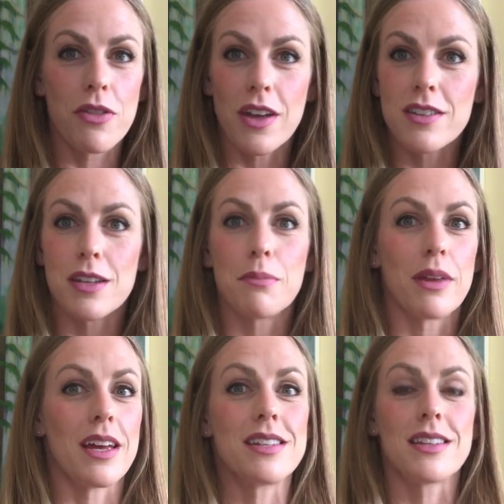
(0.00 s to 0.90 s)
things in
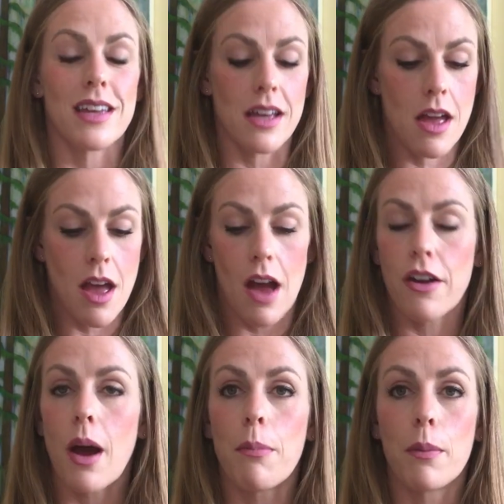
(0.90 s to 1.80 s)
place, like a
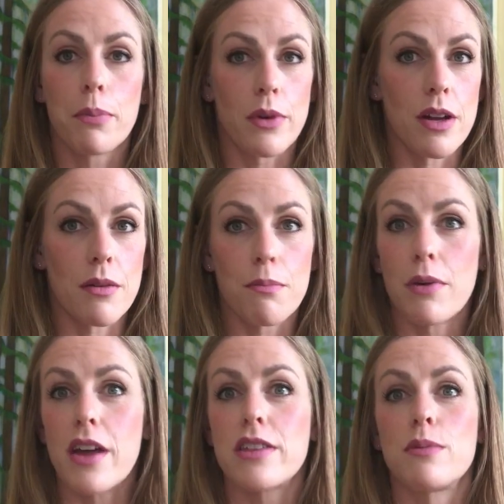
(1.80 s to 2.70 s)
couple
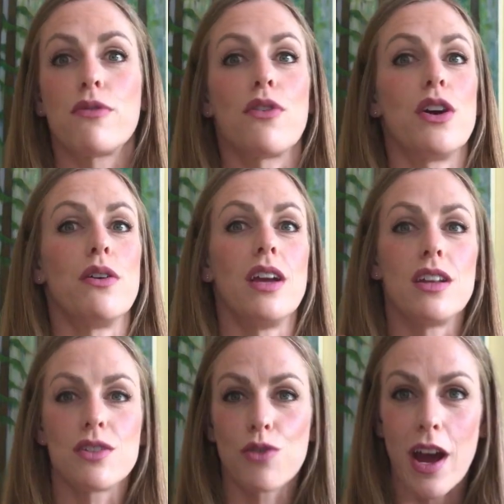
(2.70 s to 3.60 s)
breaths before you
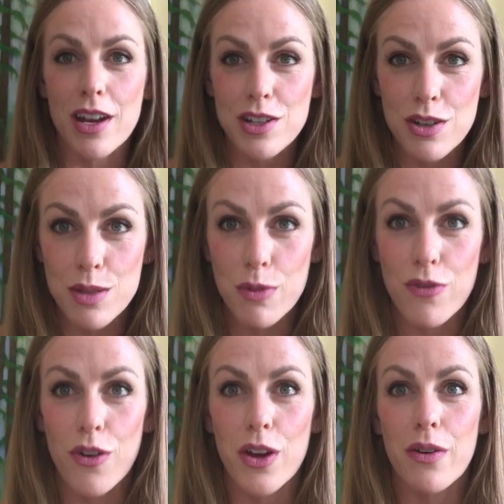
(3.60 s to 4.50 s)
eat, gratitudes
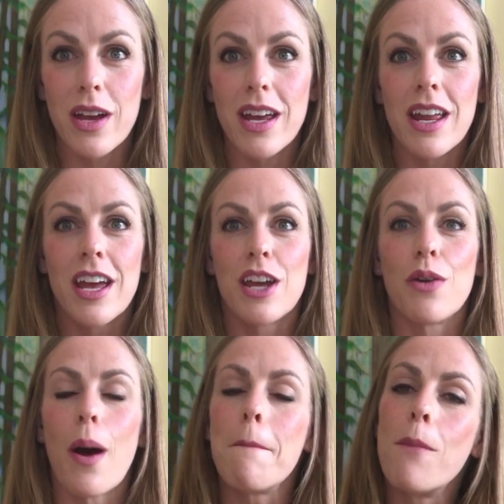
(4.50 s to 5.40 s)
before you eat,
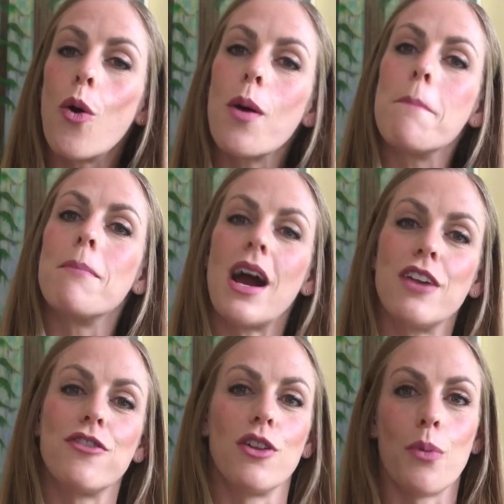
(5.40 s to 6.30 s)
a more
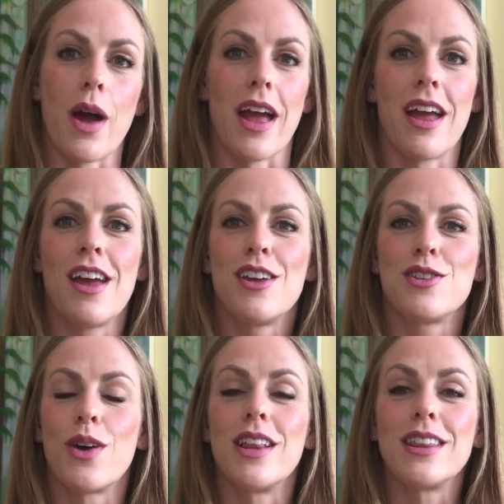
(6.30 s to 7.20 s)
mindful way.
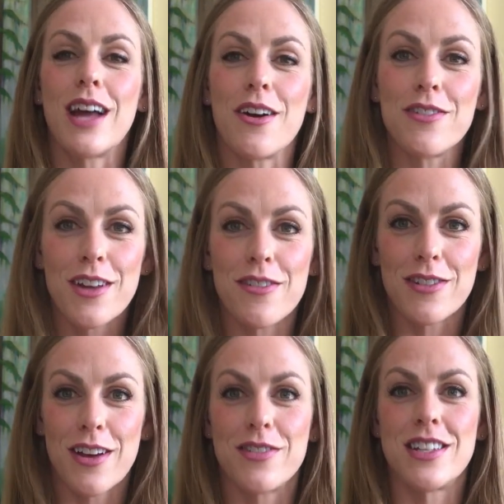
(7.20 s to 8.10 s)
So I
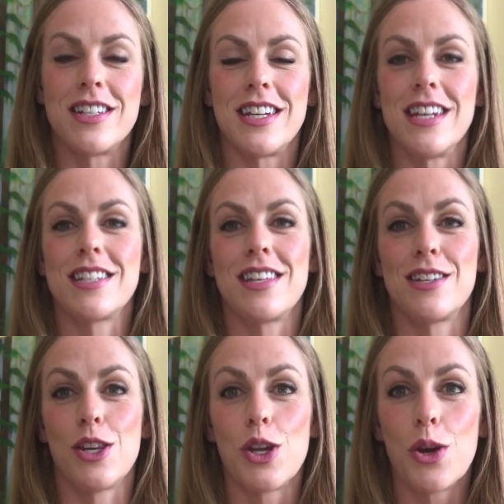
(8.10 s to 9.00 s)
love to teach
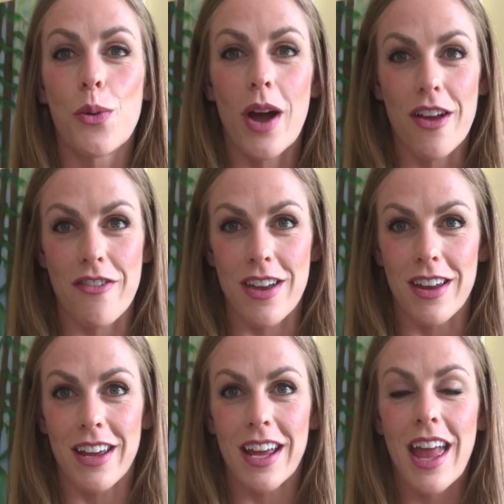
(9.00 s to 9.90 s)
this new way of
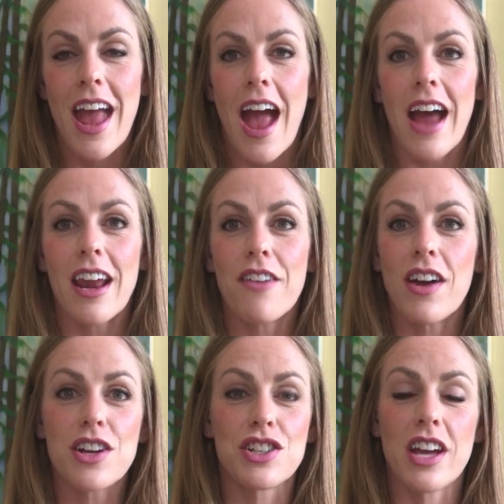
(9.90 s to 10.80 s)
eating. And I've
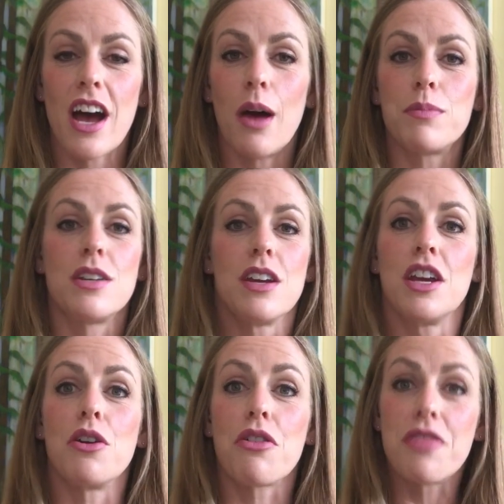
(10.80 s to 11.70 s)
actually helped,
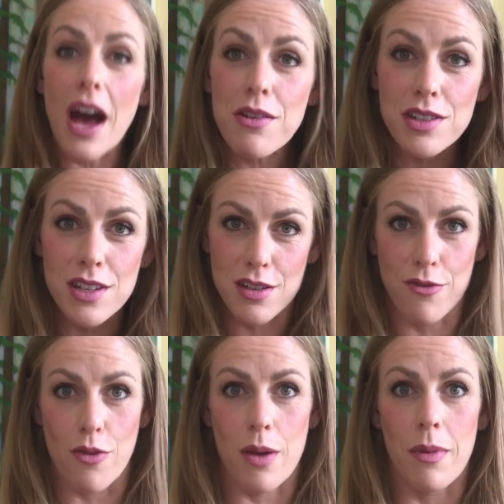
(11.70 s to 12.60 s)
thousands
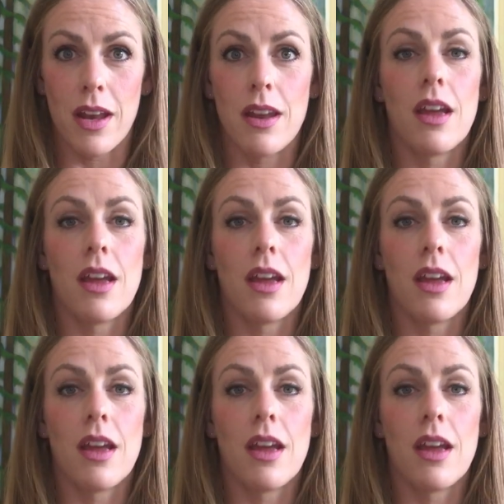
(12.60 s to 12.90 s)
of women